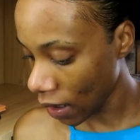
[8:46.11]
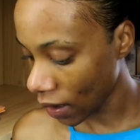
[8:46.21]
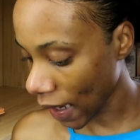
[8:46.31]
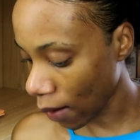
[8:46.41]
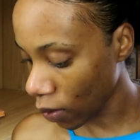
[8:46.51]

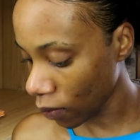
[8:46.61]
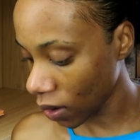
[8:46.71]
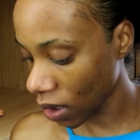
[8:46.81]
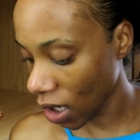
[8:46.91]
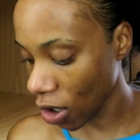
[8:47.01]
That one
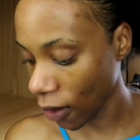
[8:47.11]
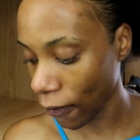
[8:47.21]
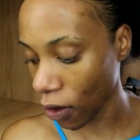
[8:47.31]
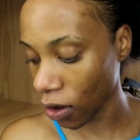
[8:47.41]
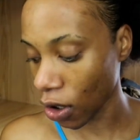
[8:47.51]
retails
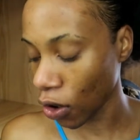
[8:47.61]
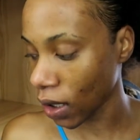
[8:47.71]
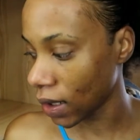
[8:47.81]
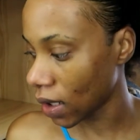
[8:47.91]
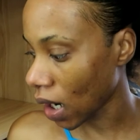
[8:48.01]
for
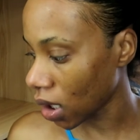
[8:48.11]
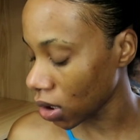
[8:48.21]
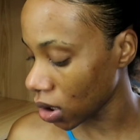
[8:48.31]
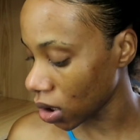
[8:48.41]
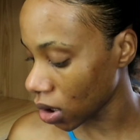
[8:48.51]

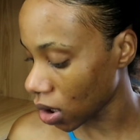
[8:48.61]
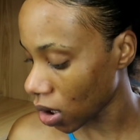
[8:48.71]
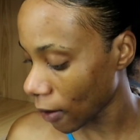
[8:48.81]
$30.